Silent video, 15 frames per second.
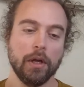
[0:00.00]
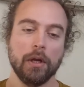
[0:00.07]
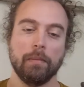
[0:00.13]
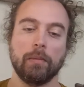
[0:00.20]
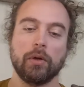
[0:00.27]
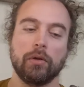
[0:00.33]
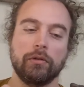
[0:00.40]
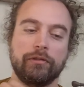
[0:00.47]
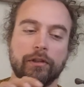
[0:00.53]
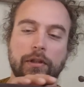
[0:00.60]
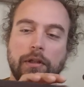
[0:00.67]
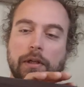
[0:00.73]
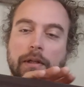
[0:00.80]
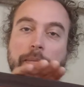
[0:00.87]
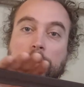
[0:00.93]

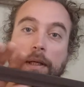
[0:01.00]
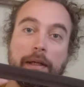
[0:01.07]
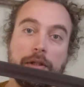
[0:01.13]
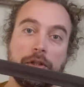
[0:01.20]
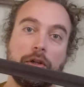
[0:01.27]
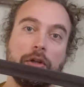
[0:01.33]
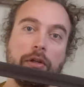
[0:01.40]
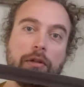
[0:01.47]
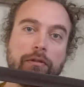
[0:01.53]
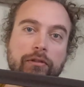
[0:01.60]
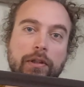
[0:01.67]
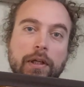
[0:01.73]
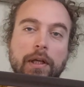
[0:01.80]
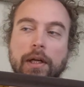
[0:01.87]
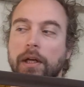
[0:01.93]
Moreover, the blade is
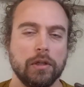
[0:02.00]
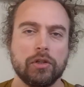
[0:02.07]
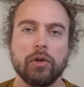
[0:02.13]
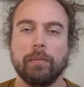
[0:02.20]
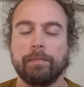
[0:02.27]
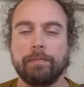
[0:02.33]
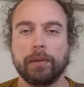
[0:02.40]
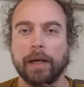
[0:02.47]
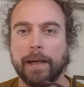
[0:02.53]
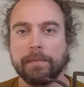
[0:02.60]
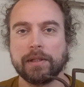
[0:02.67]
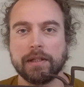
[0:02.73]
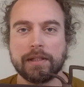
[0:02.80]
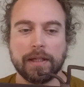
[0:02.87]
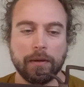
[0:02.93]
curved. So
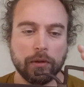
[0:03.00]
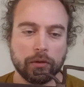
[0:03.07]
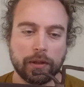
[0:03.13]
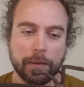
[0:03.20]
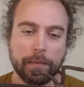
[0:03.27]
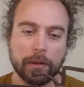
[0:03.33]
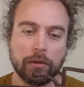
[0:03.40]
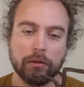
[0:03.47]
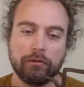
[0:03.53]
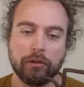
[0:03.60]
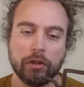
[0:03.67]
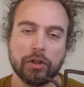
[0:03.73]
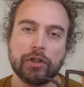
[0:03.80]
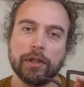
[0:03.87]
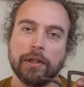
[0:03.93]
perhaps the stereotypical
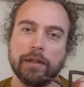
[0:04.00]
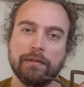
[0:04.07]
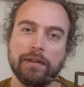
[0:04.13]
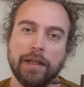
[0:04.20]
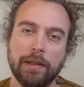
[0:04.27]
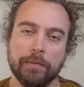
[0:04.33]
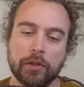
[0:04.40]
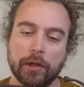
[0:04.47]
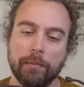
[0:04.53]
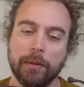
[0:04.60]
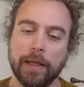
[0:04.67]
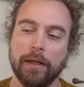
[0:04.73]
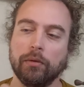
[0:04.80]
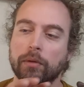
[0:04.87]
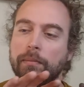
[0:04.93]
version of a Nimcha
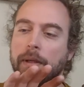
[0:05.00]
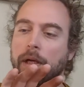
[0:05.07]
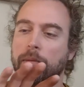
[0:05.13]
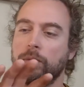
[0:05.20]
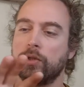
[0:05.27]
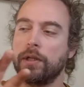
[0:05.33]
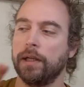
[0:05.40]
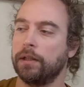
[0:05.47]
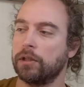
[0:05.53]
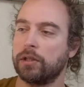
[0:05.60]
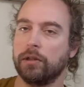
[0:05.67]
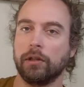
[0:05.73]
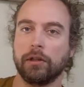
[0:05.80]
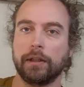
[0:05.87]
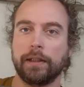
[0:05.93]
blade would be almost like a
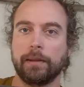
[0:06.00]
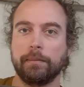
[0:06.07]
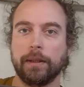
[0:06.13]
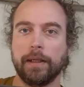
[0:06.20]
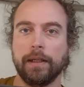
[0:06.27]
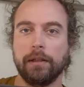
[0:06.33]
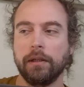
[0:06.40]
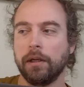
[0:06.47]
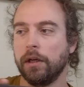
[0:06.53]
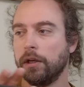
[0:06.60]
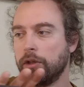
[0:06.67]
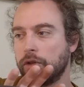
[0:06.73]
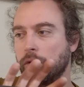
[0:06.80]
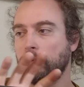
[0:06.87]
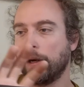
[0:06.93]
storta blade,
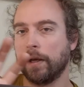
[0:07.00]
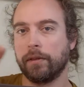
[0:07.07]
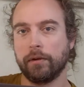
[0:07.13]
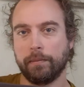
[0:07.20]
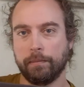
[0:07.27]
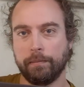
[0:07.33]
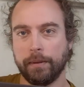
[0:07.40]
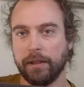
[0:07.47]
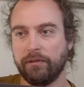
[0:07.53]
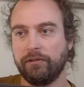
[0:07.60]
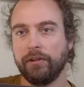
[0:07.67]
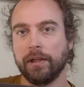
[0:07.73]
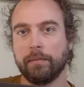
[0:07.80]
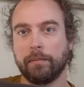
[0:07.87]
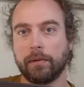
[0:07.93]
so rather
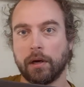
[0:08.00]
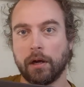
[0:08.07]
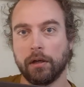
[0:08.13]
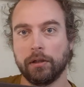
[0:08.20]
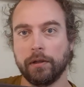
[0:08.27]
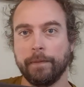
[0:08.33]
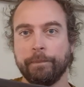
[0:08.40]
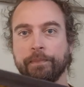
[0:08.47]
beefy and broad,